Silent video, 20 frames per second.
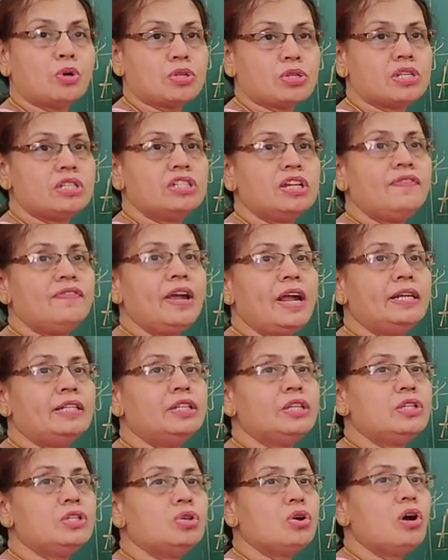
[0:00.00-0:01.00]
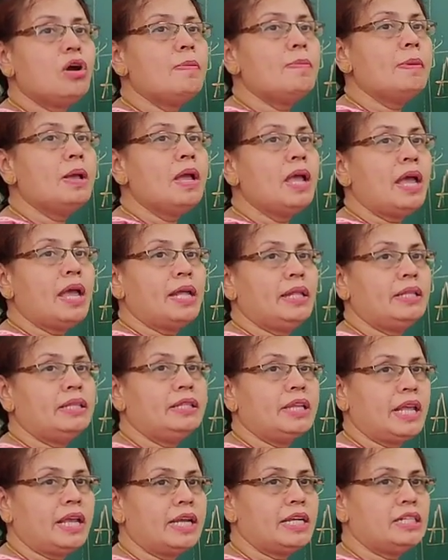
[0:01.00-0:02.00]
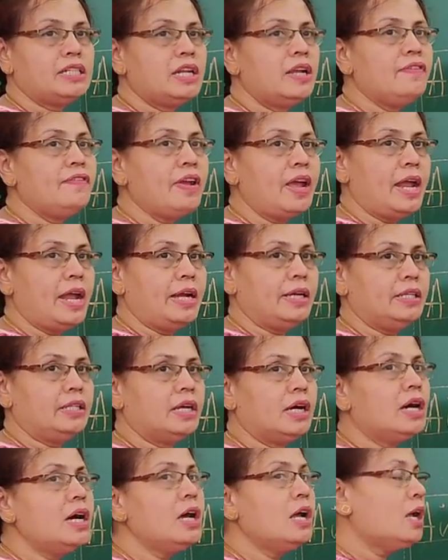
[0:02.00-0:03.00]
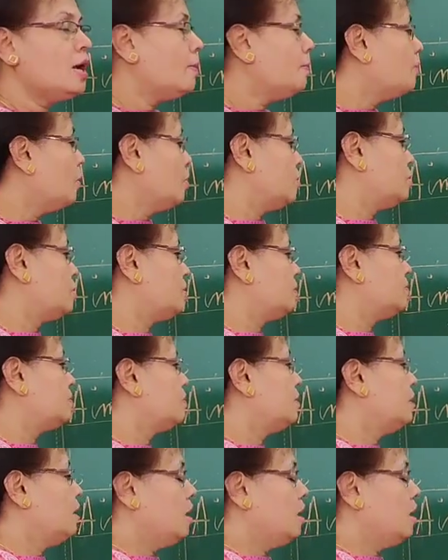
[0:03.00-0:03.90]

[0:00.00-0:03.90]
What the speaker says: positive at the top and negative at the bottom.